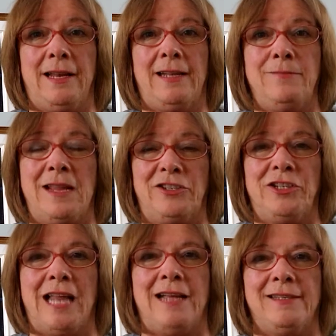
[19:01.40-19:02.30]
I
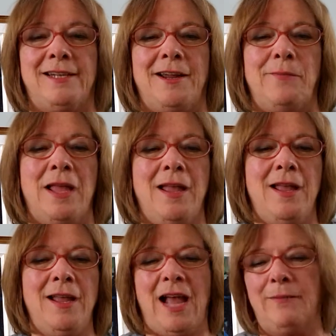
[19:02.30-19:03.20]
mentioned last time.
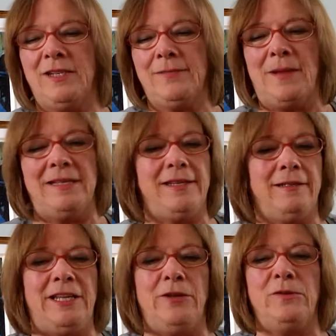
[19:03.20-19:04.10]
I'm just
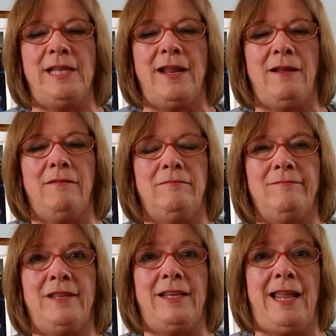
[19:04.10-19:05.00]
basically using
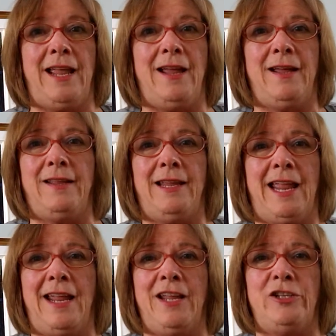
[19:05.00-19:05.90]
the
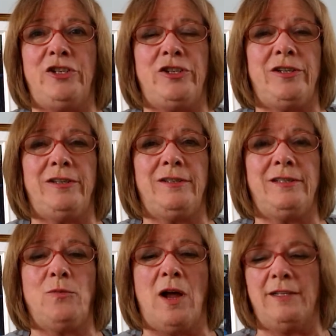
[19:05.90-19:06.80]
gauge
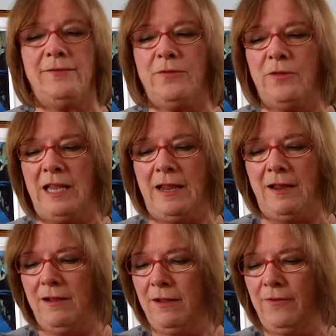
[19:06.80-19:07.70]
swatch for the
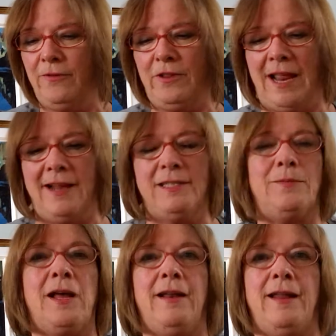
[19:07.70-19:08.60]
hand
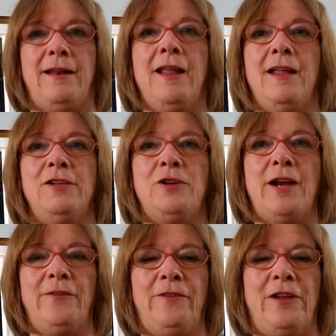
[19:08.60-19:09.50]
spun and trying
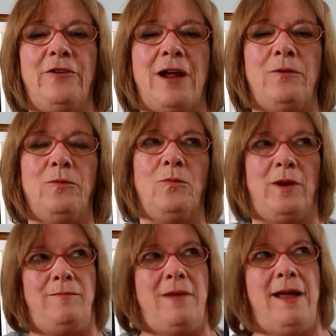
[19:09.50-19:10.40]
to figure out
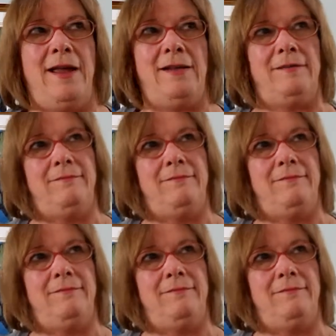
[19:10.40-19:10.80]
what my